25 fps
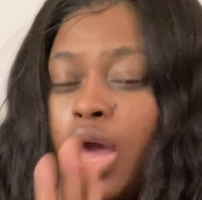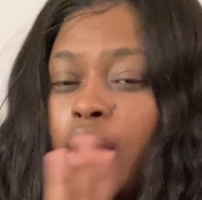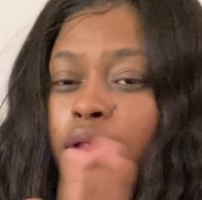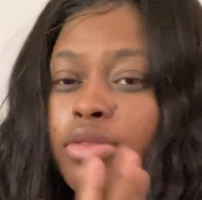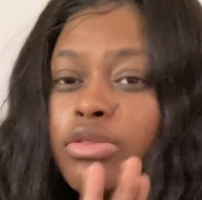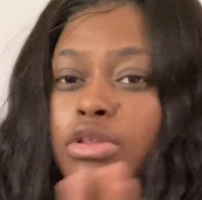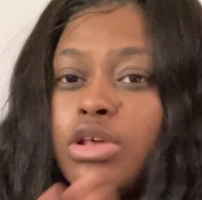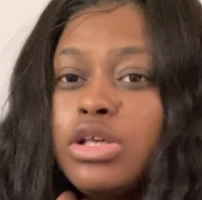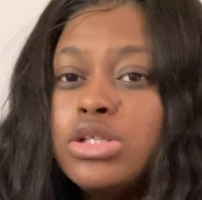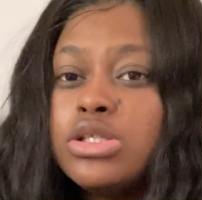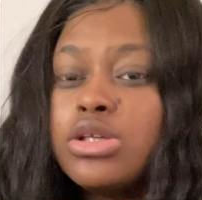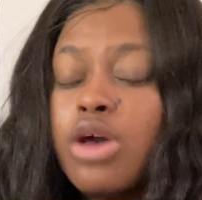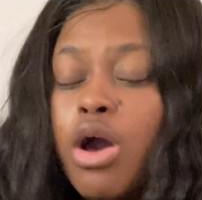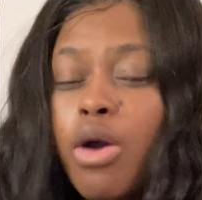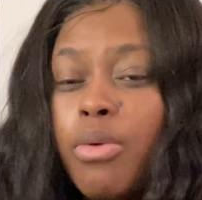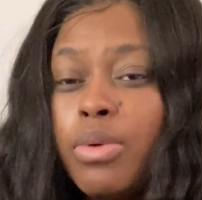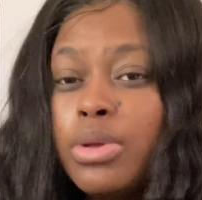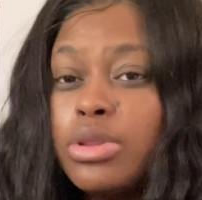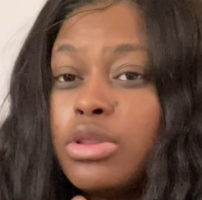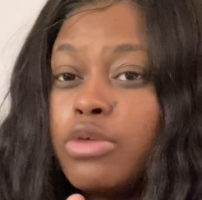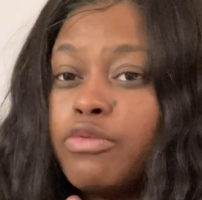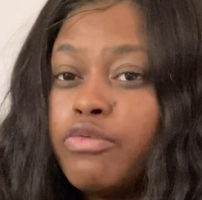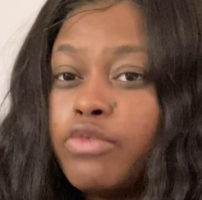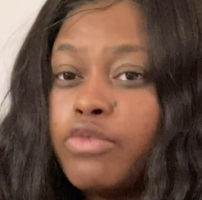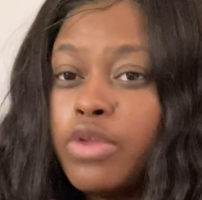These go
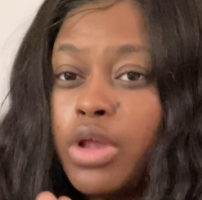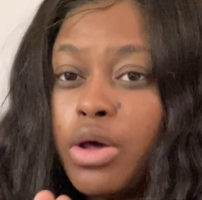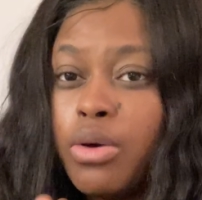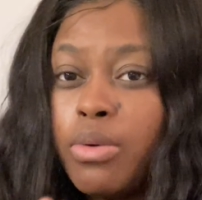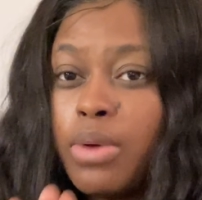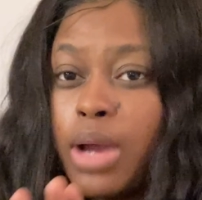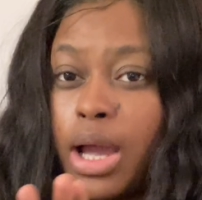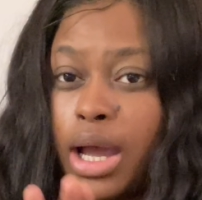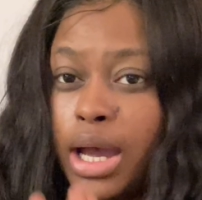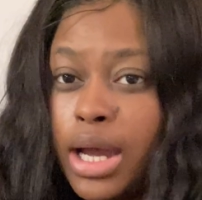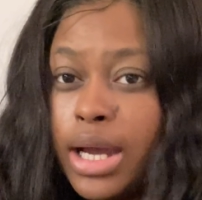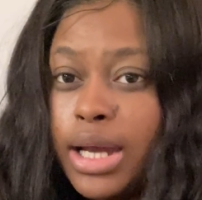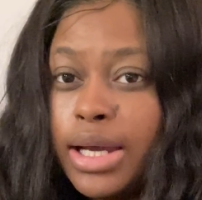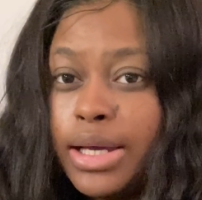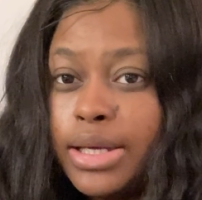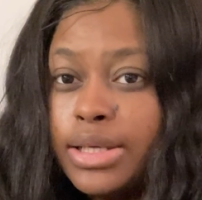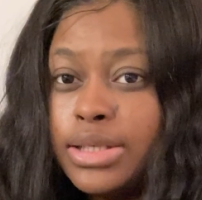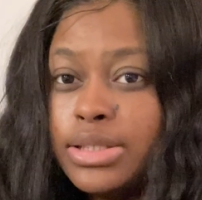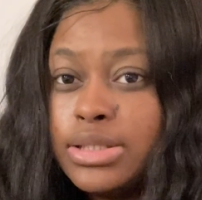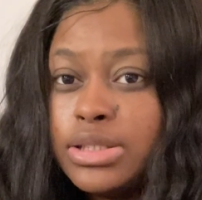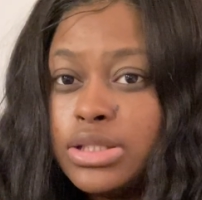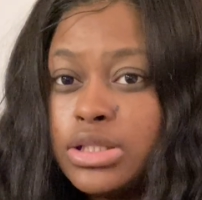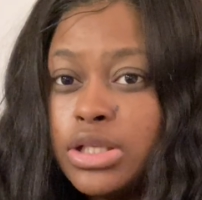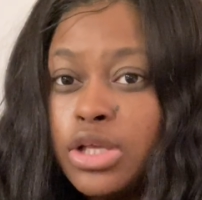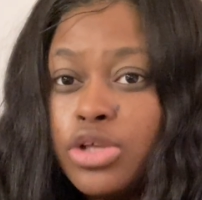with the flow
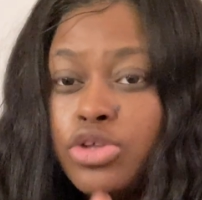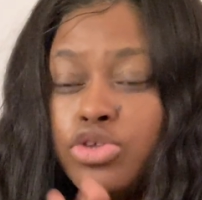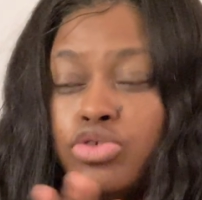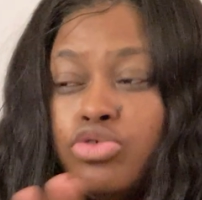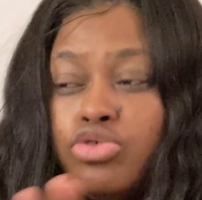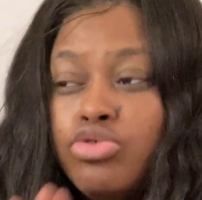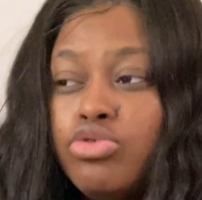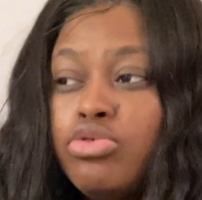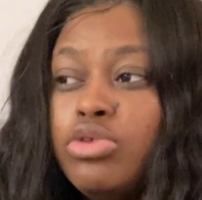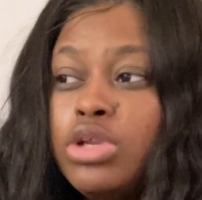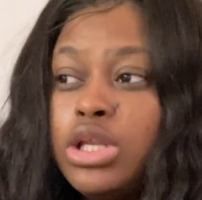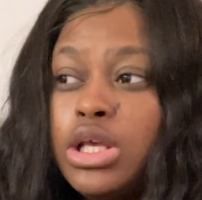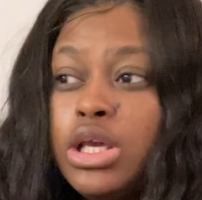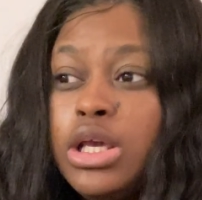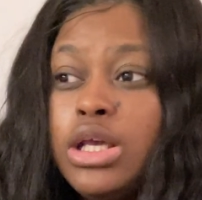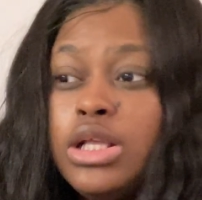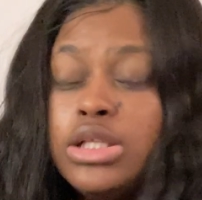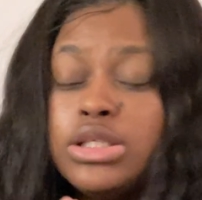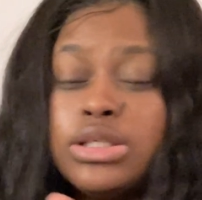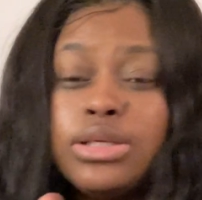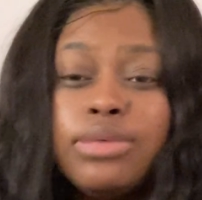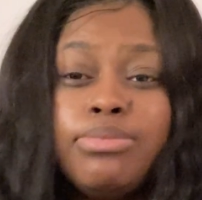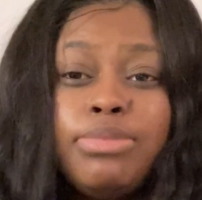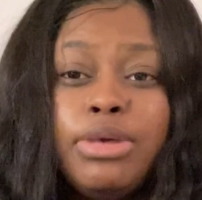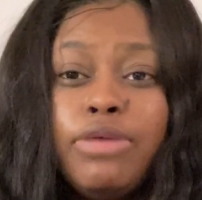guys, you
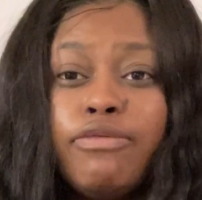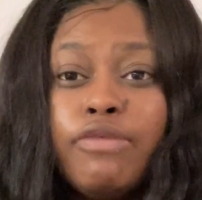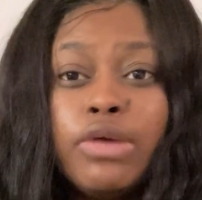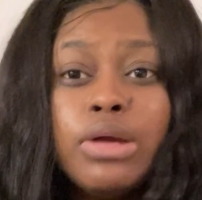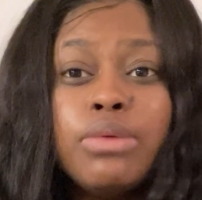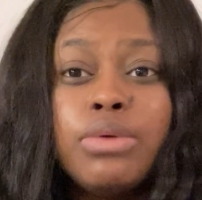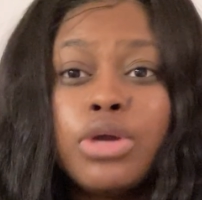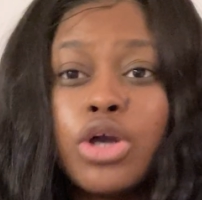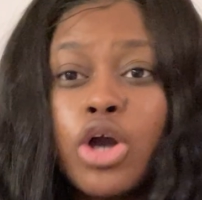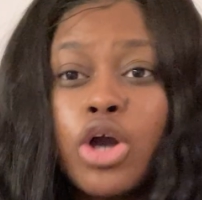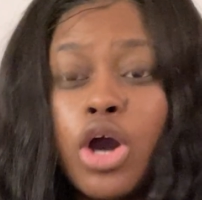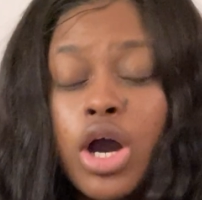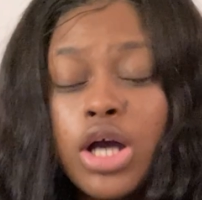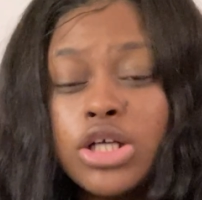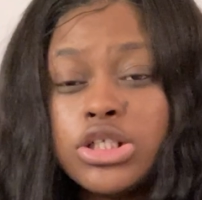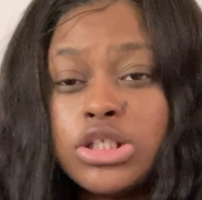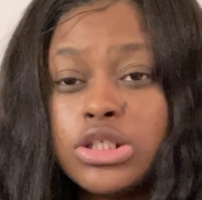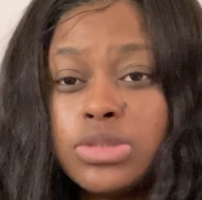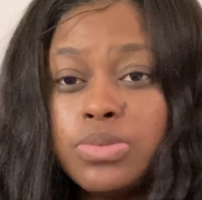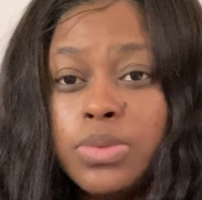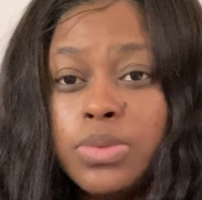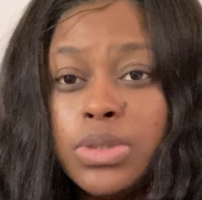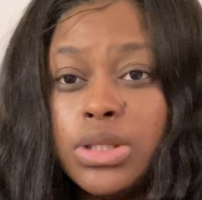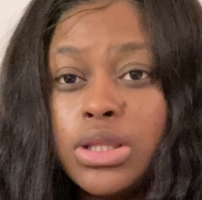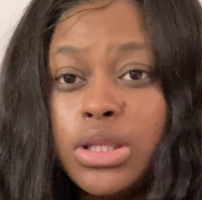need to be very
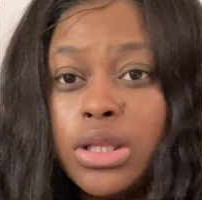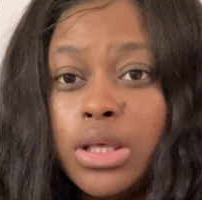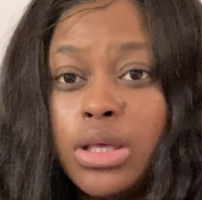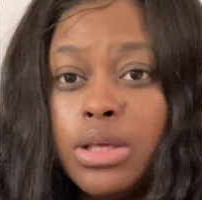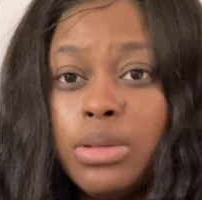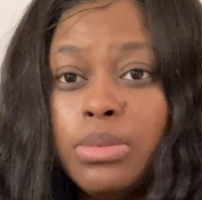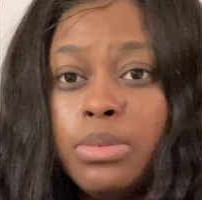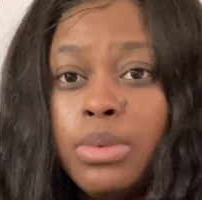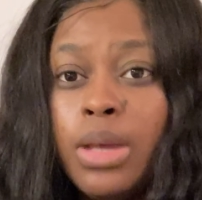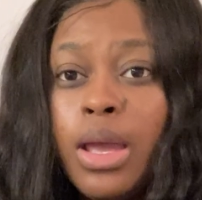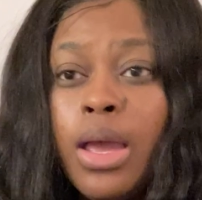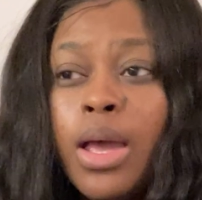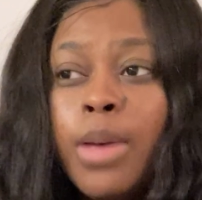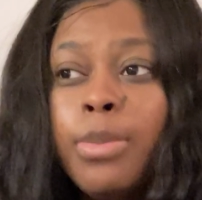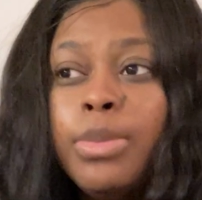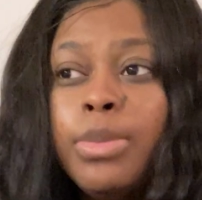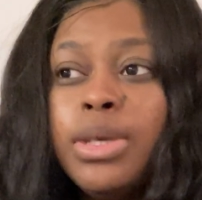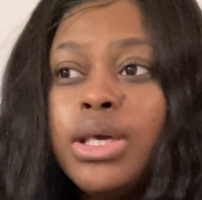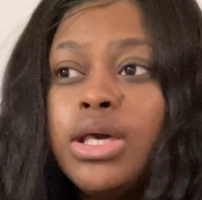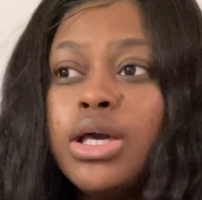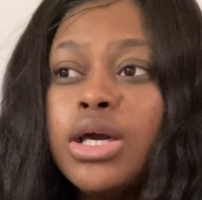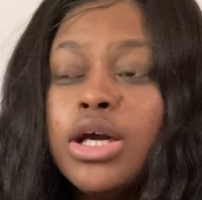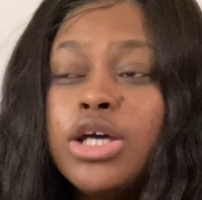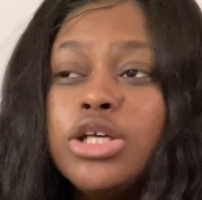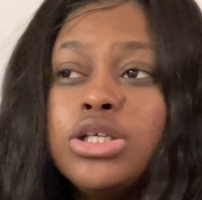cautious with them
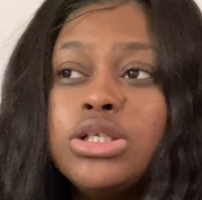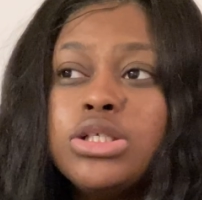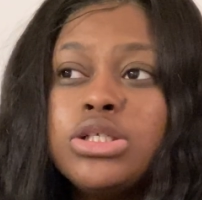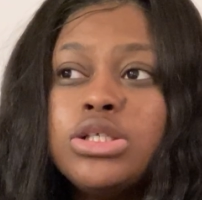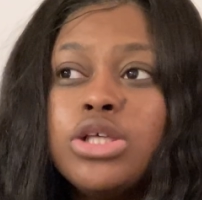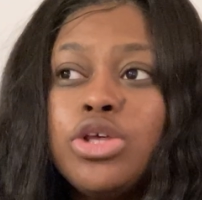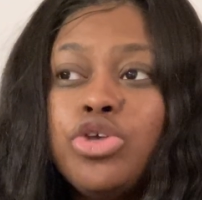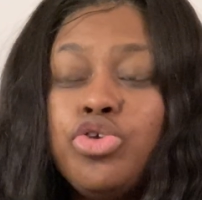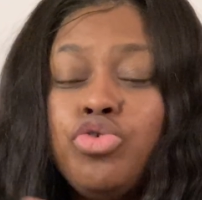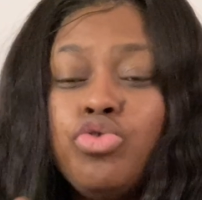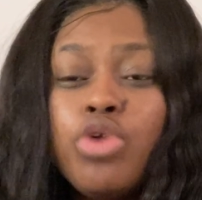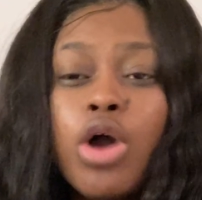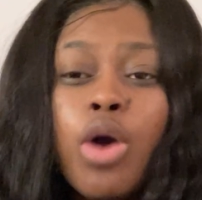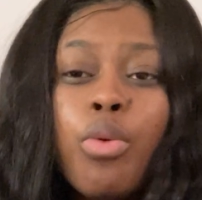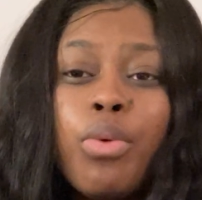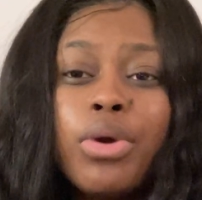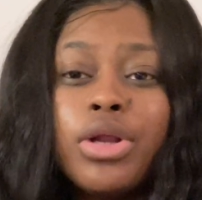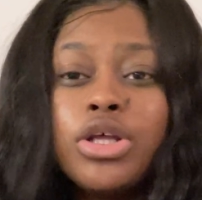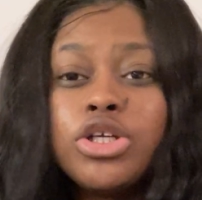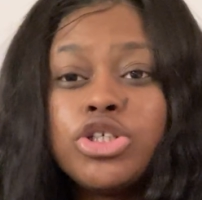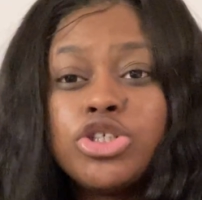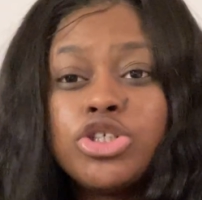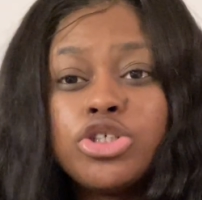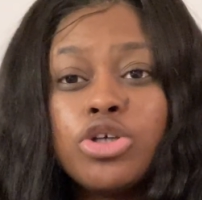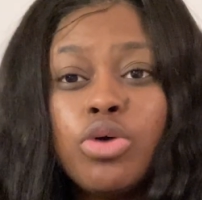because you don't
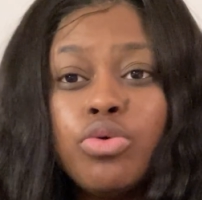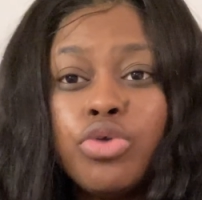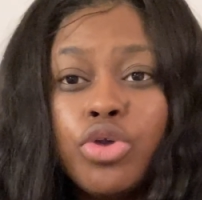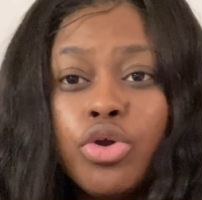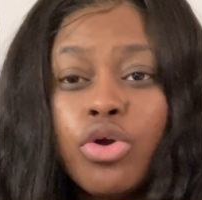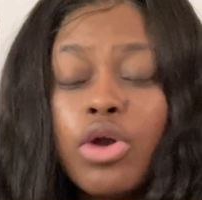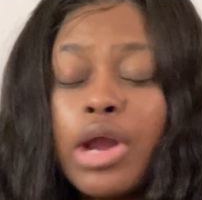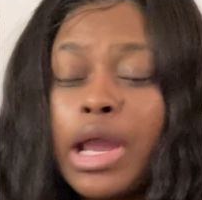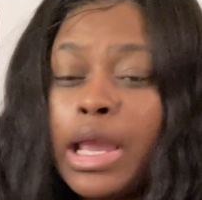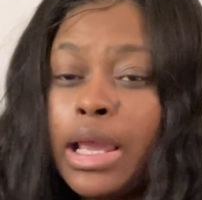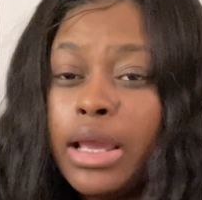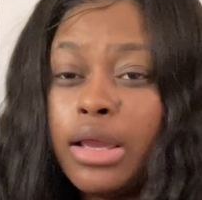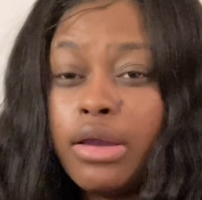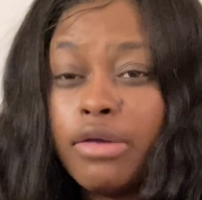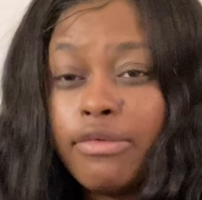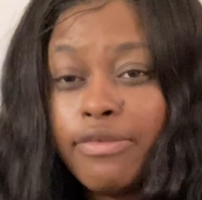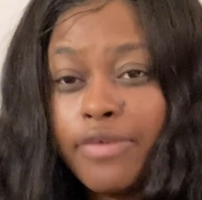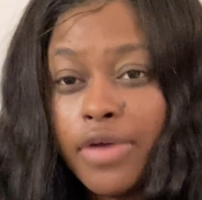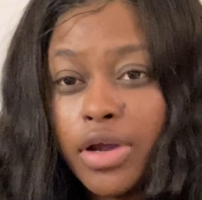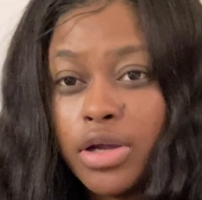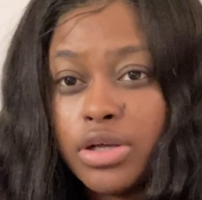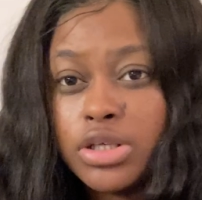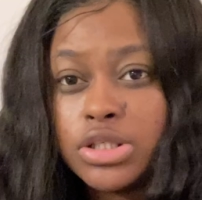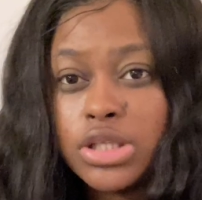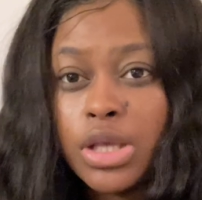want to show your hand
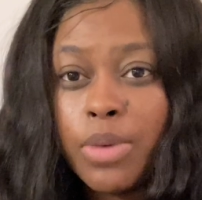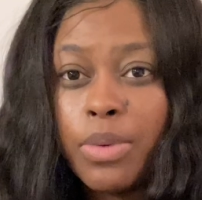first.